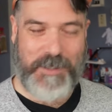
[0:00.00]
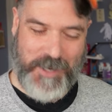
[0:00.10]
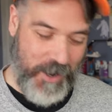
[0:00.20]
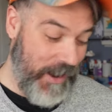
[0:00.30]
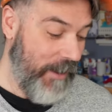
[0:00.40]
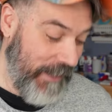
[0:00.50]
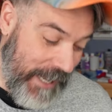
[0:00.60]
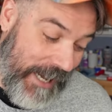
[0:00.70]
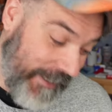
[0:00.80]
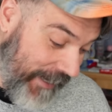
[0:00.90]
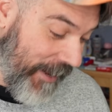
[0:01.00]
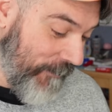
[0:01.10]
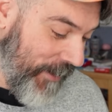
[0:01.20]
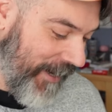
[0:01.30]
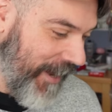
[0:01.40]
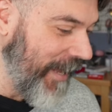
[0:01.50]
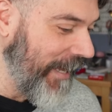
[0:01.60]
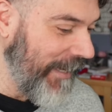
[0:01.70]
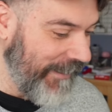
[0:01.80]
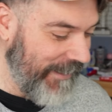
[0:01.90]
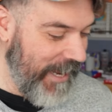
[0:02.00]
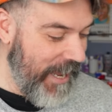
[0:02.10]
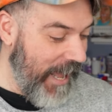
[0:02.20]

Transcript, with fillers: So I'm glad I did it because